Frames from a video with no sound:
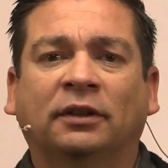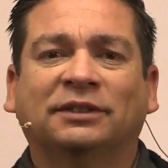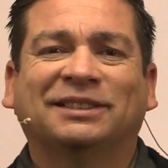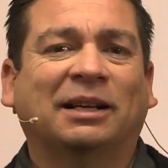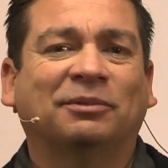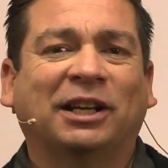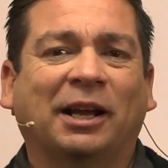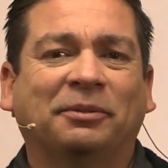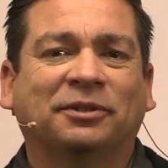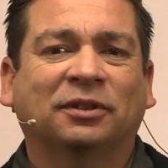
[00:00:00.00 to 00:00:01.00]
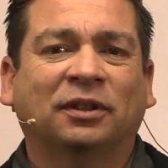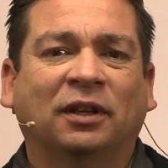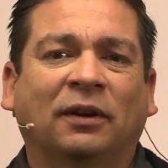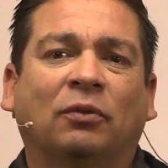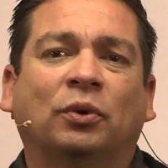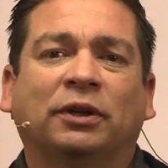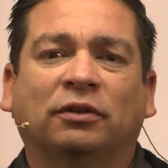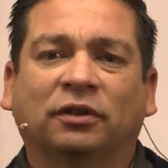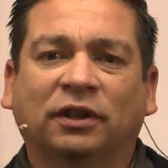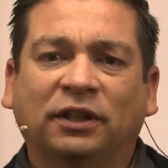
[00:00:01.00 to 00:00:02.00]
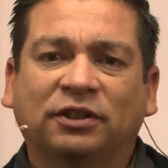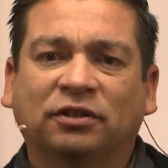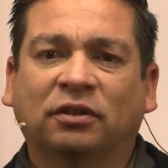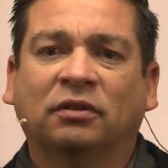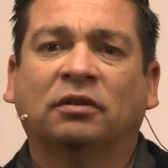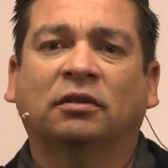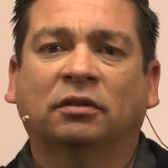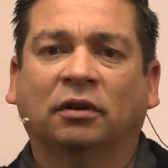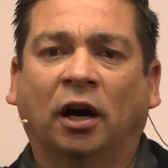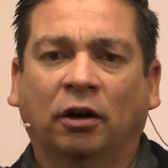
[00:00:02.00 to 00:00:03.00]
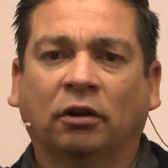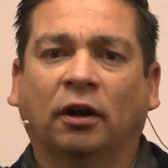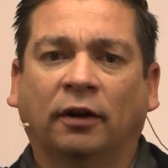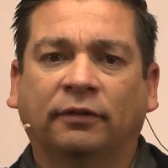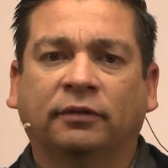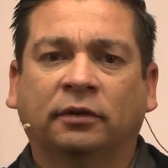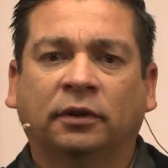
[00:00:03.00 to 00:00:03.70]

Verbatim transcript: Sometimes, we condition our love.